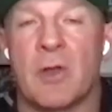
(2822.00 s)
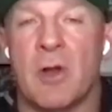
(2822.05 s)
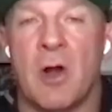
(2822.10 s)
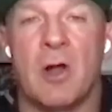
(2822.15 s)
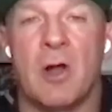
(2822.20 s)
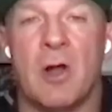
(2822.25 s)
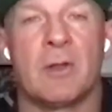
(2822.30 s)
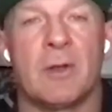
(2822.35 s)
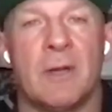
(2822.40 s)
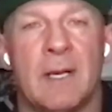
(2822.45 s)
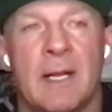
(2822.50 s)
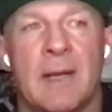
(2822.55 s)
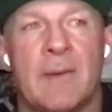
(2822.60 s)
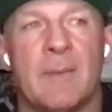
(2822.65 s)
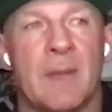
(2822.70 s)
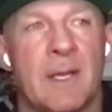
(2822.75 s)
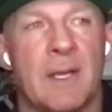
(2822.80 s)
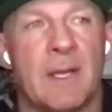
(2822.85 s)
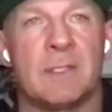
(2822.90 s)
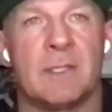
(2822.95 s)
go to call her and
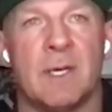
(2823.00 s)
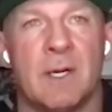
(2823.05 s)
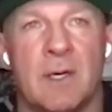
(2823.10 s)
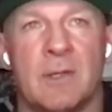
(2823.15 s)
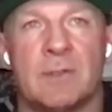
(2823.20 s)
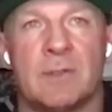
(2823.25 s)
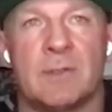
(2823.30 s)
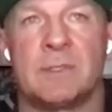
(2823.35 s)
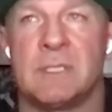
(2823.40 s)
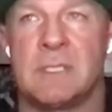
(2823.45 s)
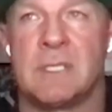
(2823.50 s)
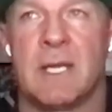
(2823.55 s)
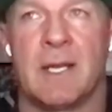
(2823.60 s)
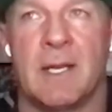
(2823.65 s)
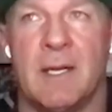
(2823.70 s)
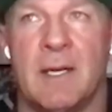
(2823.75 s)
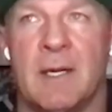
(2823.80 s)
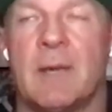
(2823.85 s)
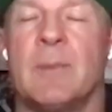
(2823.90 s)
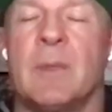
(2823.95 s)
I'm like, oh, she's
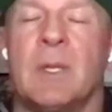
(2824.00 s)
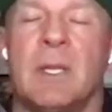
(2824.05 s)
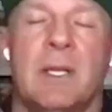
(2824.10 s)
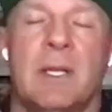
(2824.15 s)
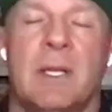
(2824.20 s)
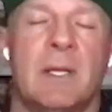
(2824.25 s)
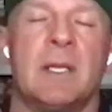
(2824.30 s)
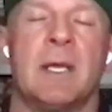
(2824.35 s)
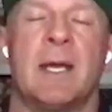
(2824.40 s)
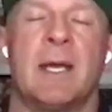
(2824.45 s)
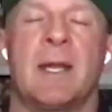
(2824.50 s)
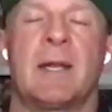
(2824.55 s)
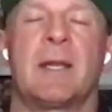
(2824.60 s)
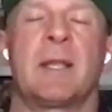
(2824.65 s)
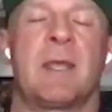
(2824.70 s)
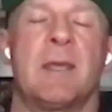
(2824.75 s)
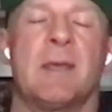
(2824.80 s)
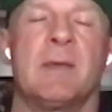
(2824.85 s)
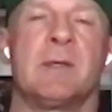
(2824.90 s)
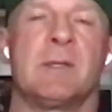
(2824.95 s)
not here. I mean,
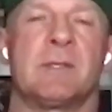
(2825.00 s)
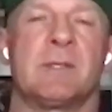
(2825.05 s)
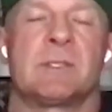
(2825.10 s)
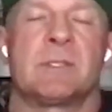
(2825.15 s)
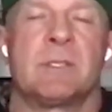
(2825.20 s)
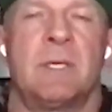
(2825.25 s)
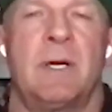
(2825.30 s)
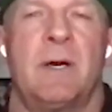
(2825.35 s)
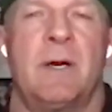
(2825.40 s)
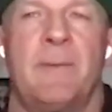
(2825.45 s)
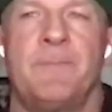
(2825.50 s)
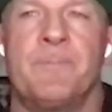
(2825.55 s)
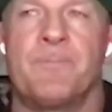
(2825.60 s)
that kills.